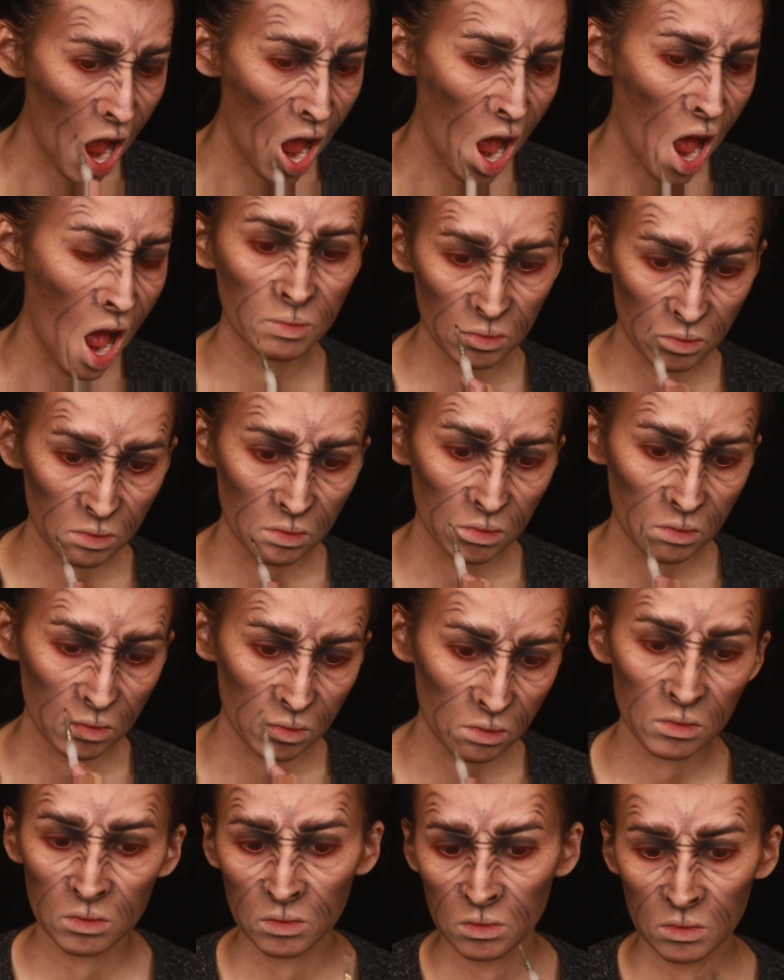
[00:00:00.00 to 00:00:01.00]

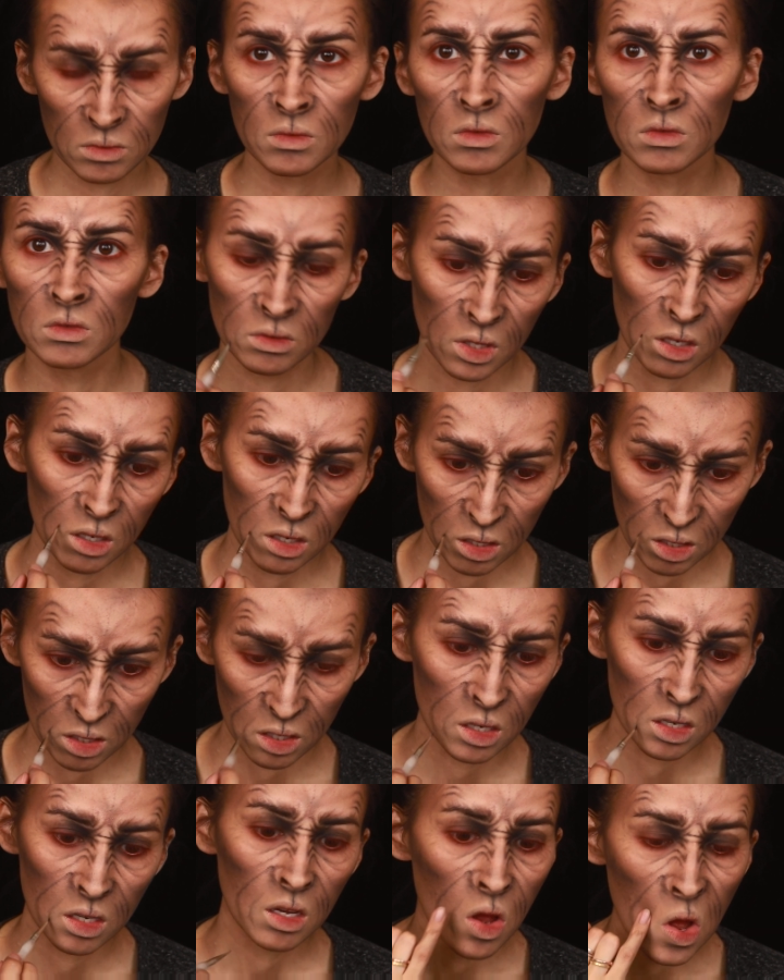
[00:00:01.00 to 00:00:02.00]

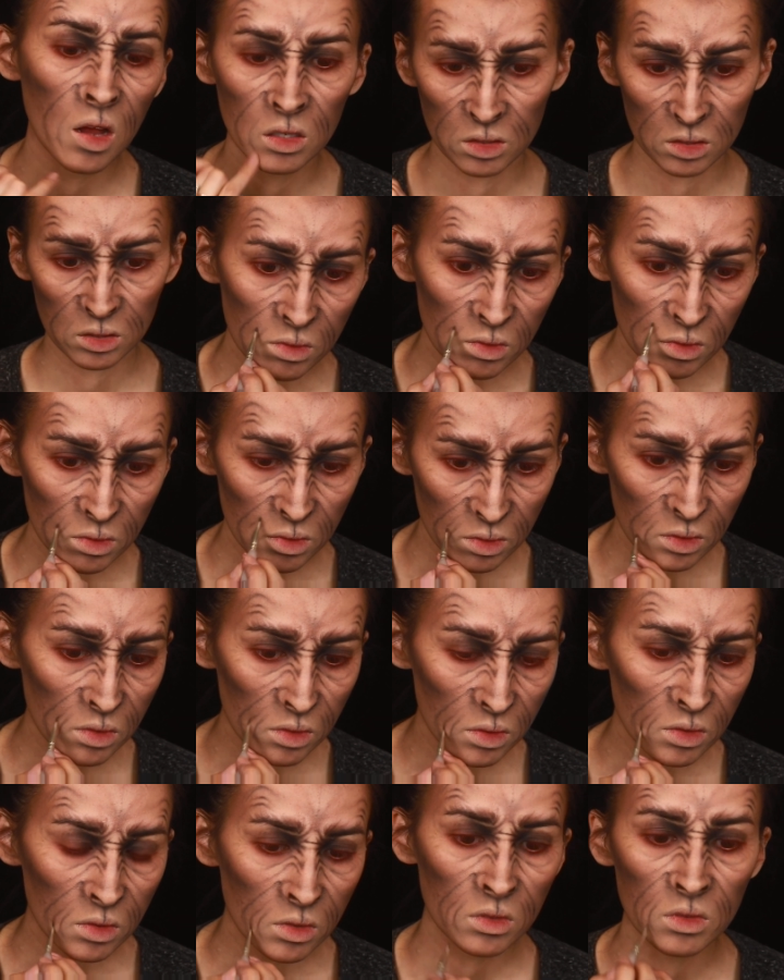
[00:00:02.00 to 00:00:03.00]

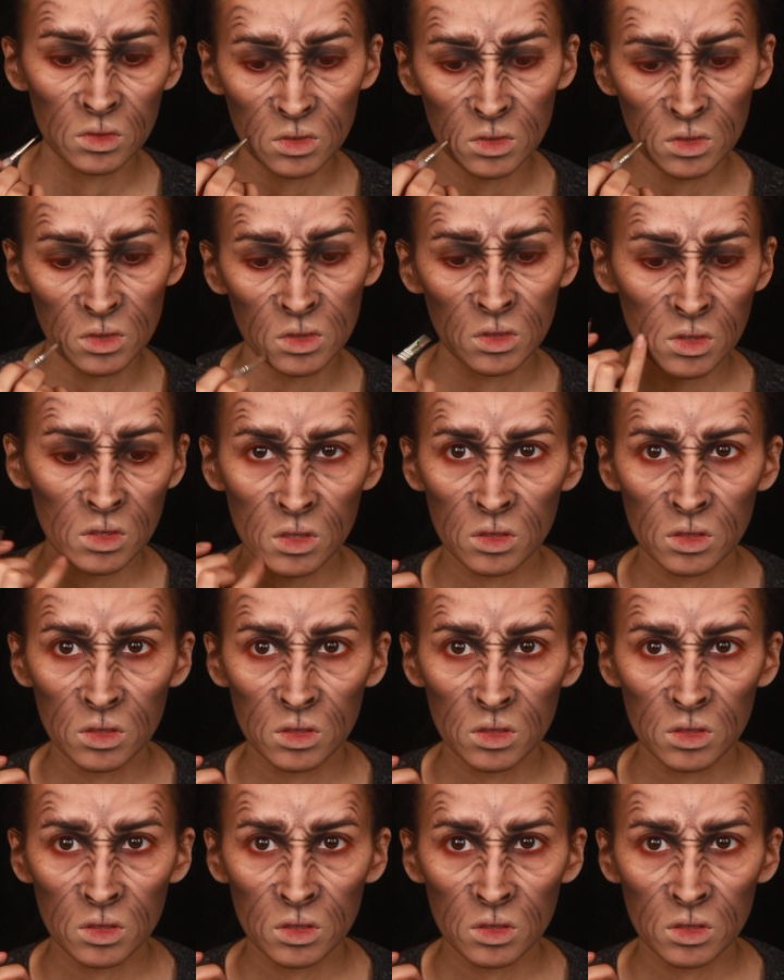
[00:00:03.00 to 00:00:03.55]
[no speech]